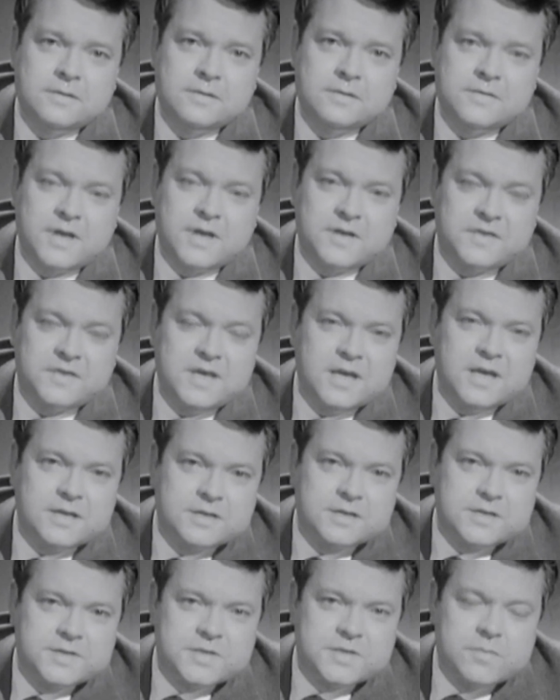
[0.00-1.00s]
their
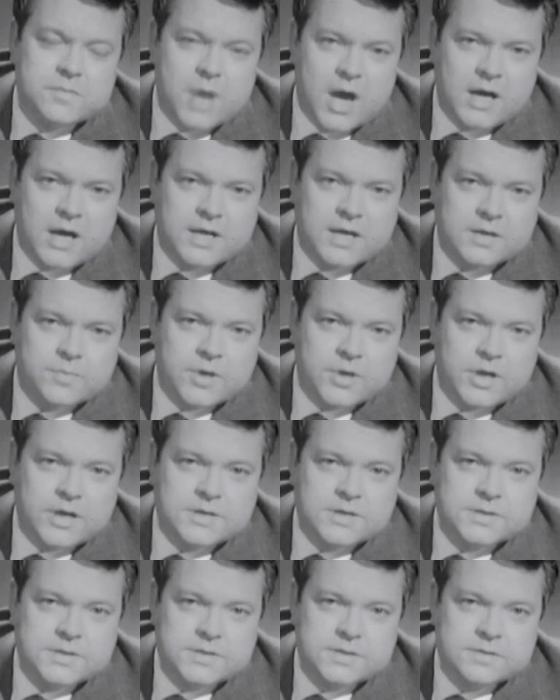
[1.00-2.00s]
theater is the
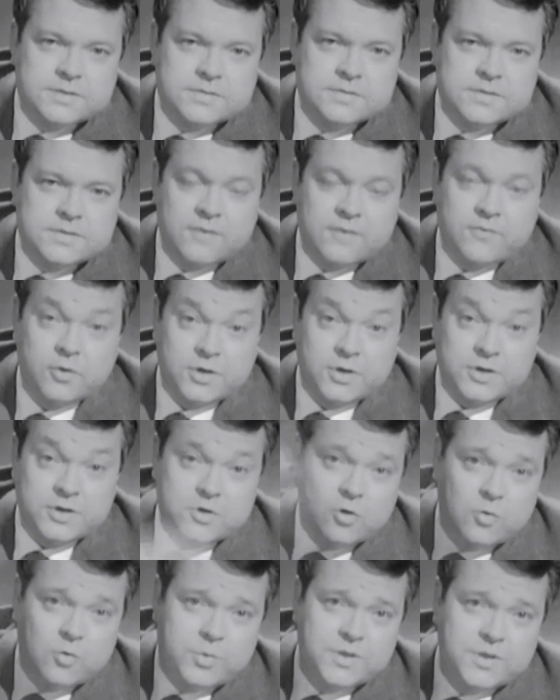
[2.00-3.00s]
marketplace. They have only to
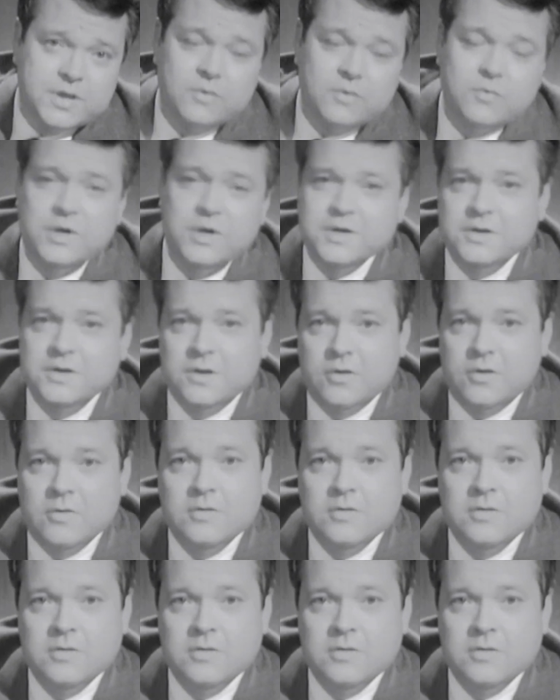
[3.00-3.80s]
open their window,